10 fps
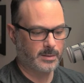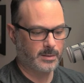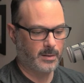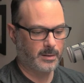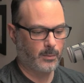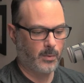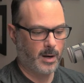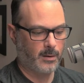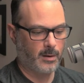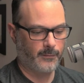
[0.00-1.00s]
starting to
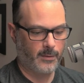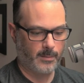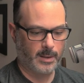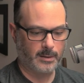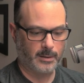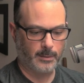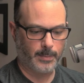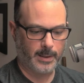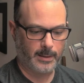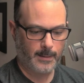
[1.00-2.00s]
wear off on me a little
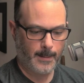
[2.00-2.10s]
bit.